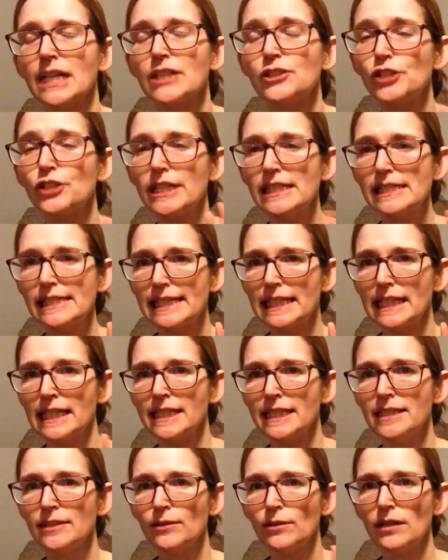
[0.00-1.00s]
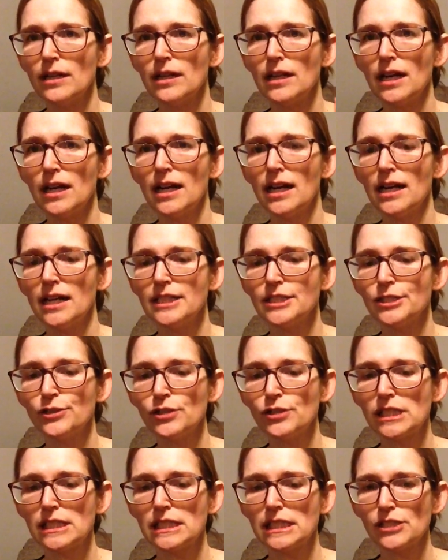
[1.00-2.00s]
Jason
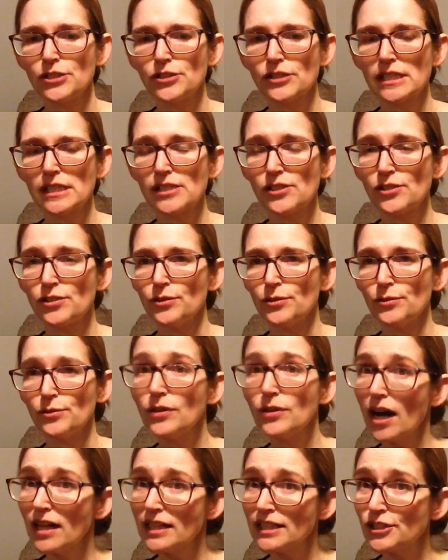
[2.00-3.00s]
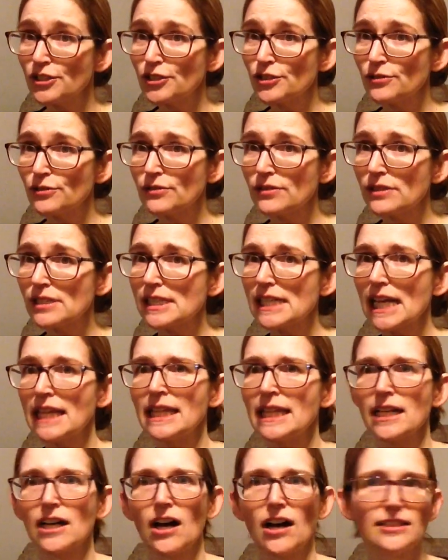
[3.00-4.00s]
used to teach this to college students,
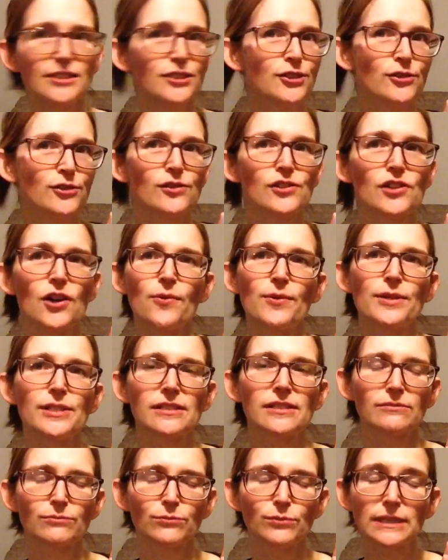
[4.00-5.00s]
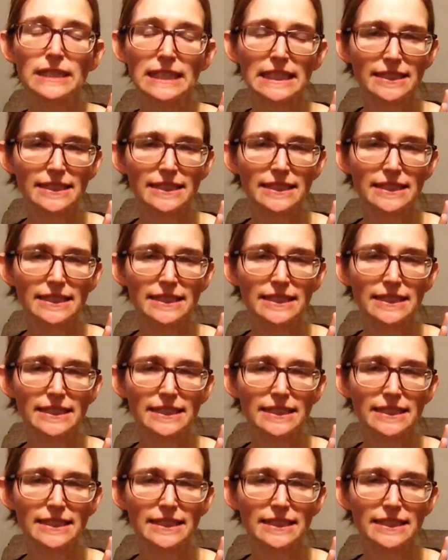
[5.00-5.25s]
and the college students always really